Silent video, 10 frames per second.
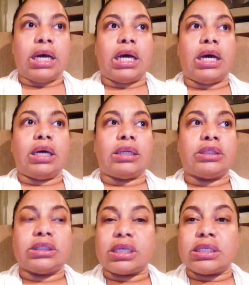
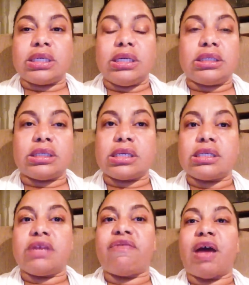60 to
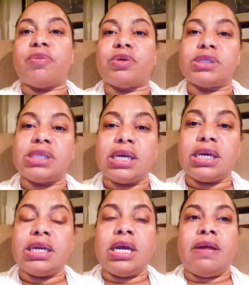65%
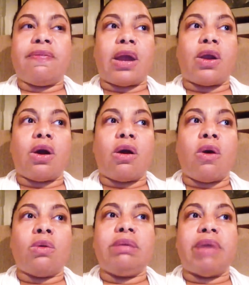that are only
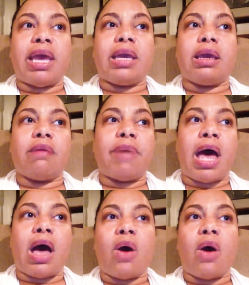making about,